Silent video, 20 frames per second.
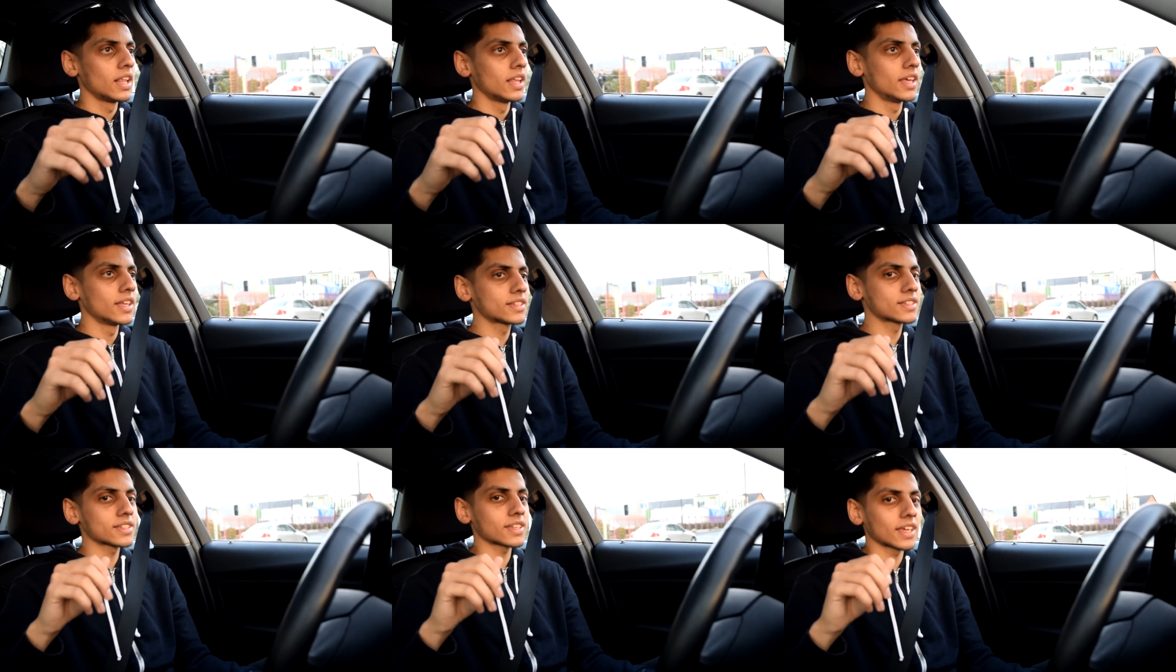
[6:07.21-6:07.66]

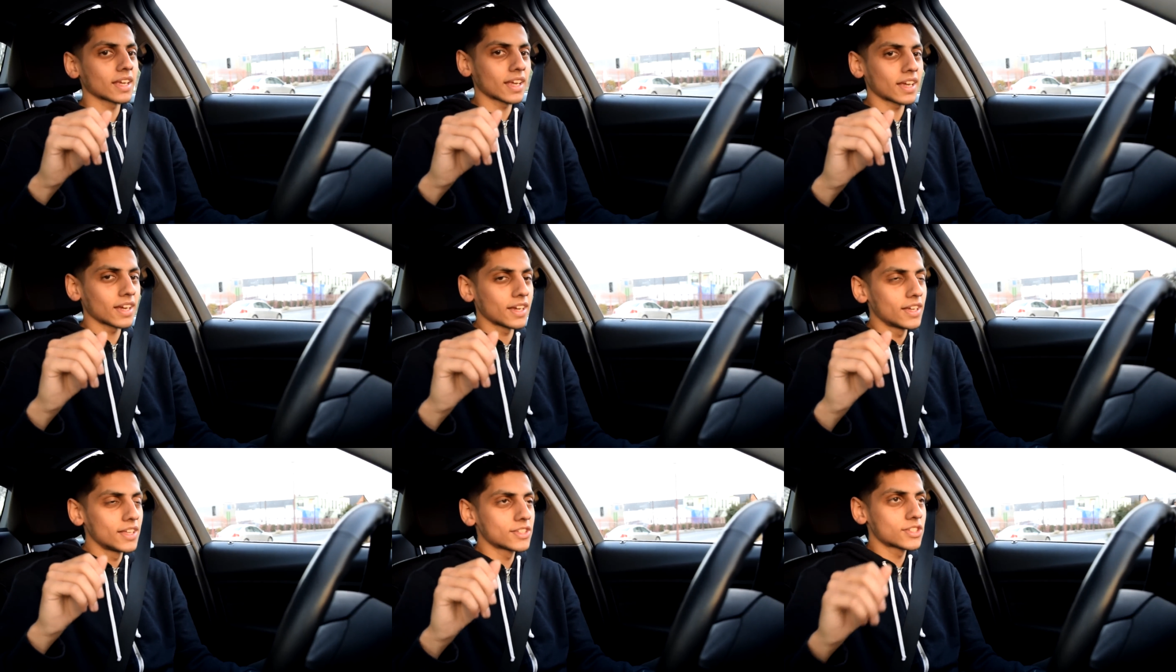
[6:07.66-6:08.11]
it's like
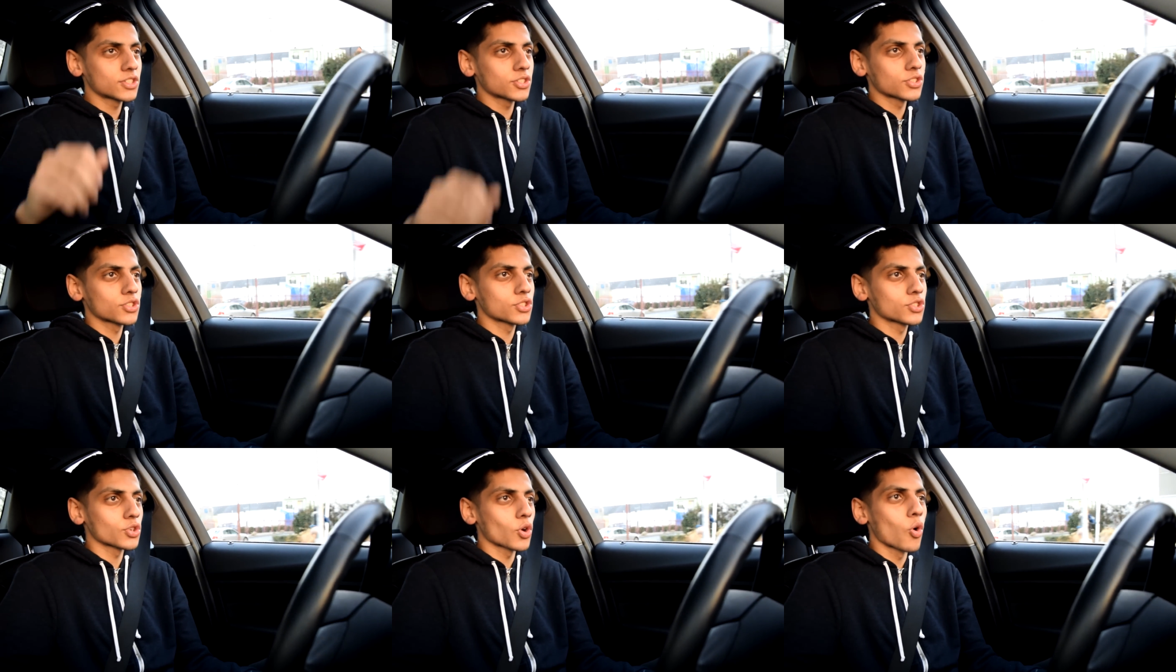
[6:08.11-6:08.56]
it's
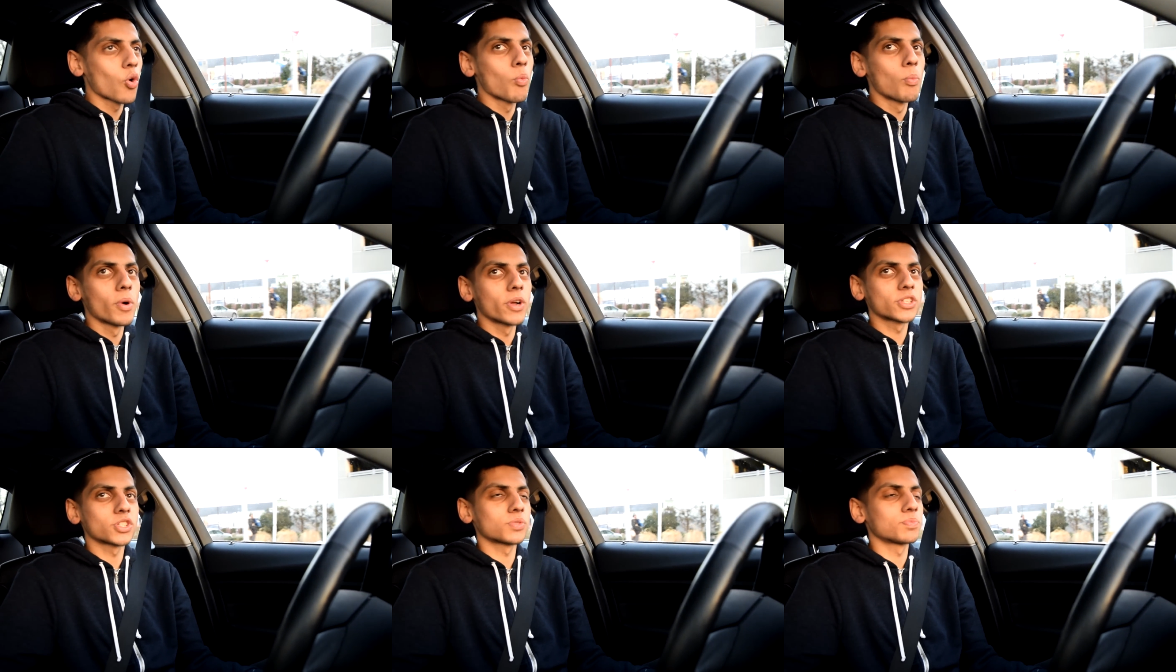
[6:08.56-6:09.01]
just so
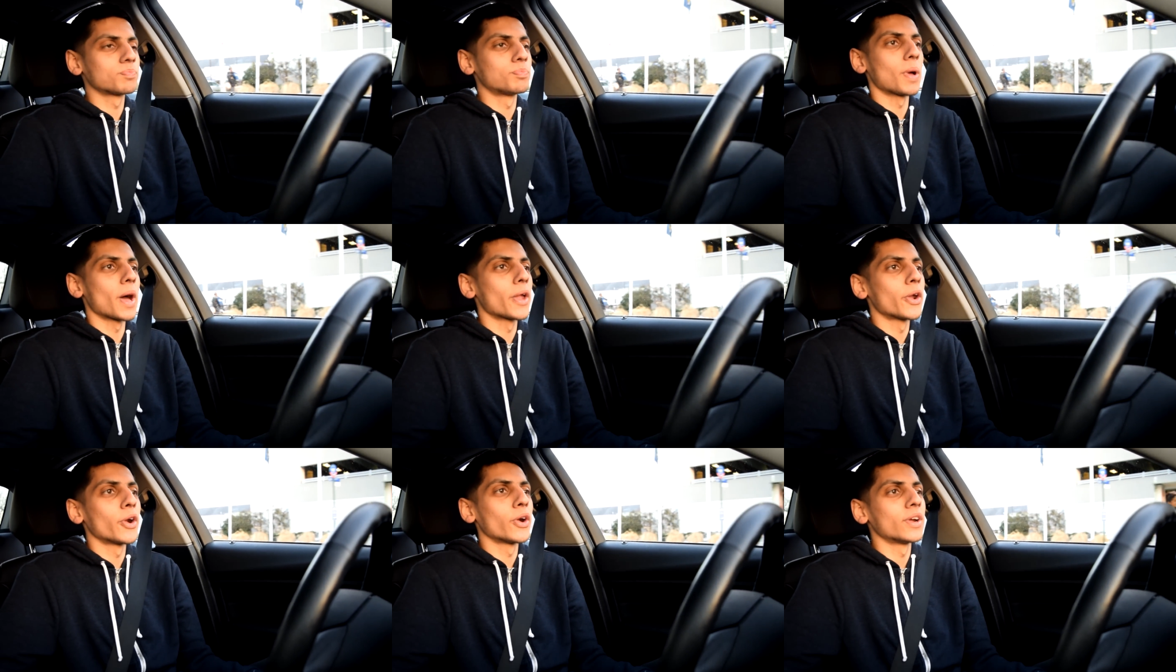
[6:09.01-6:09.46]
much
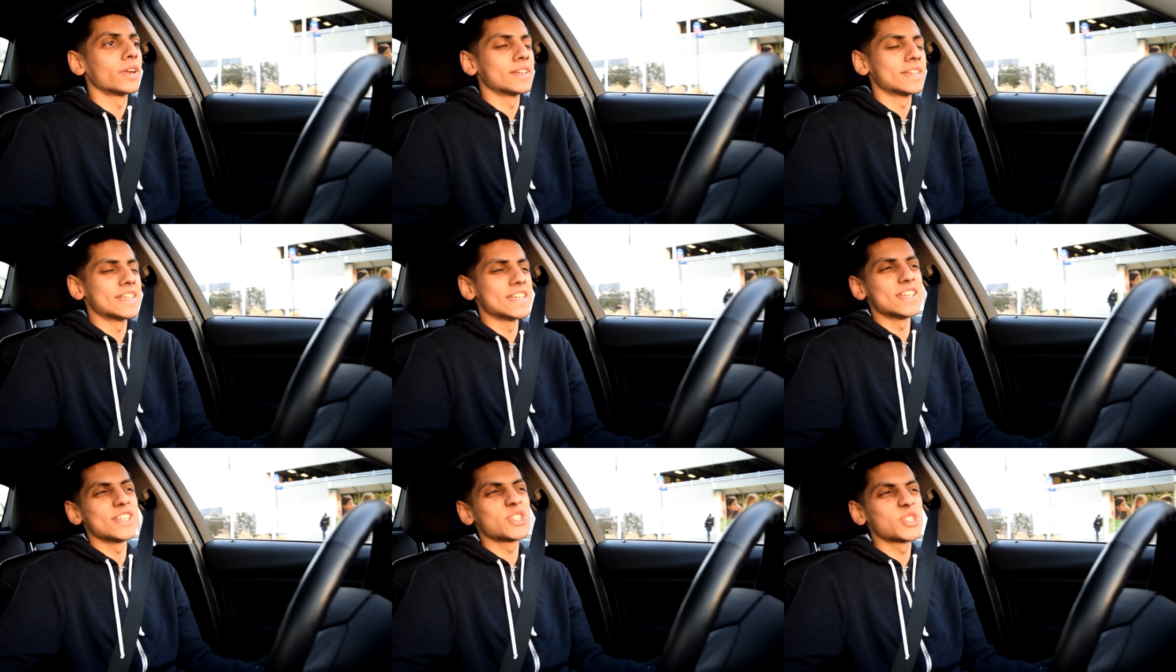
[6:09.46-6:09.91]
better and
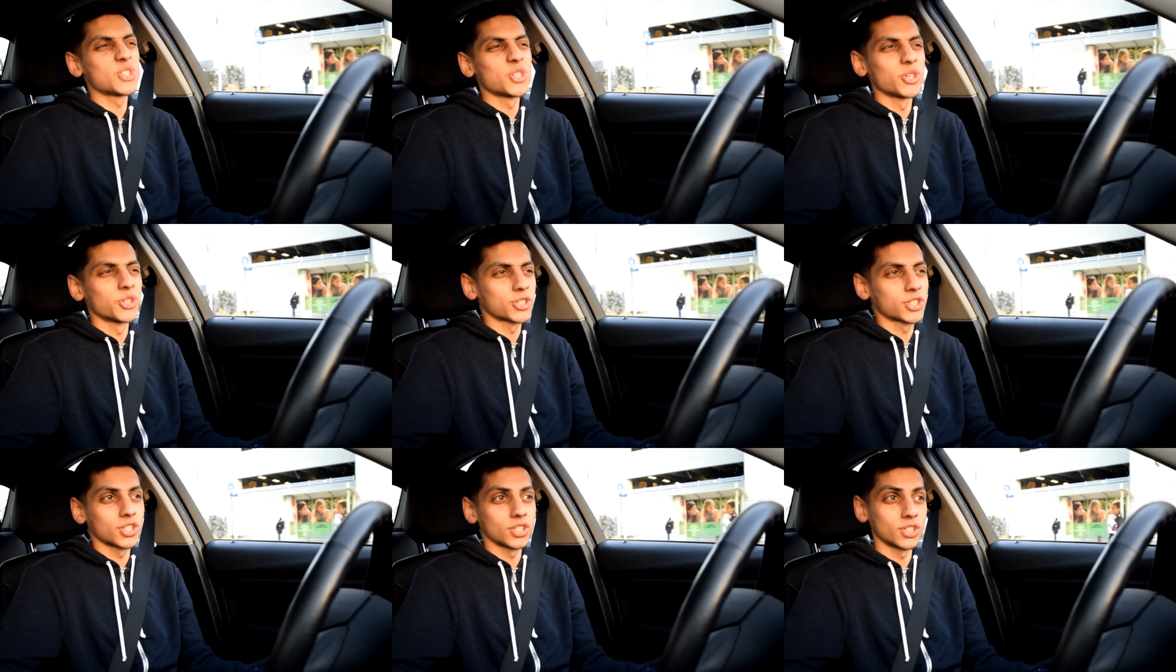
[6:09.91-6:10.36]

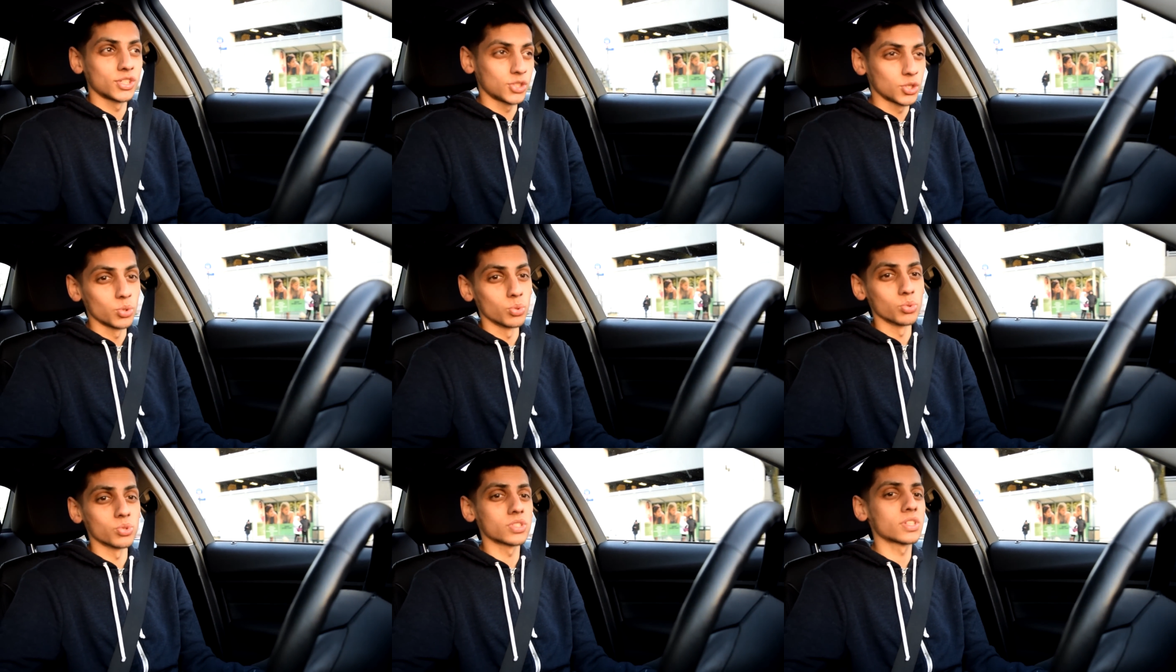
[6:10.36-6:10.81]
easier to
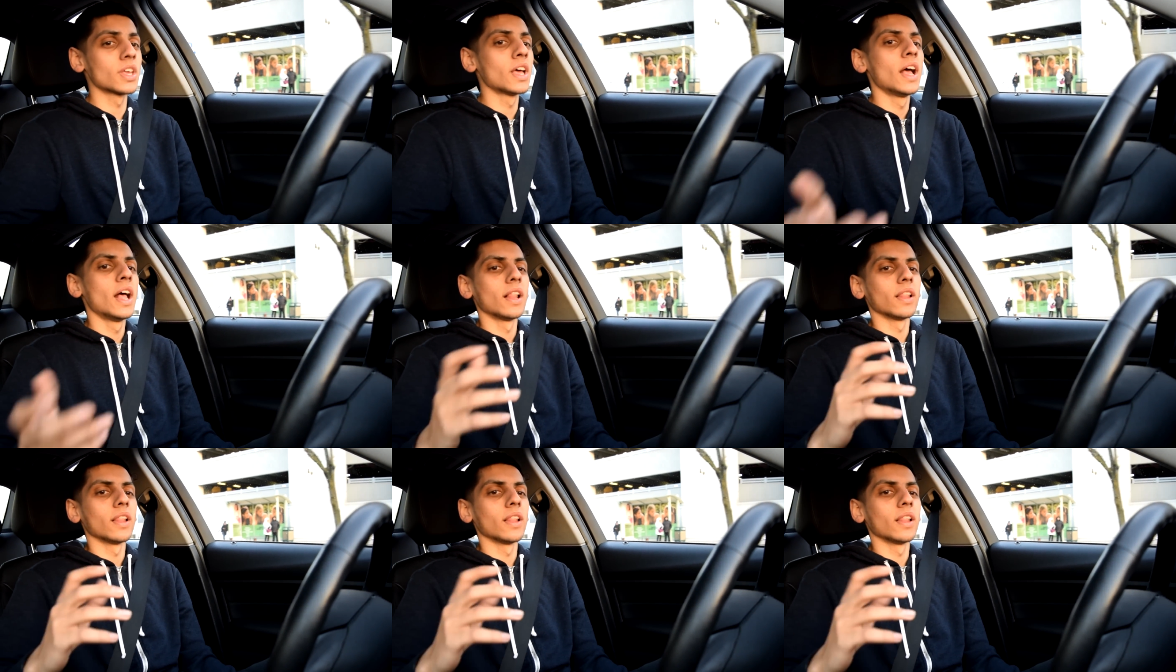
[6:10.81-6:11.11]
use.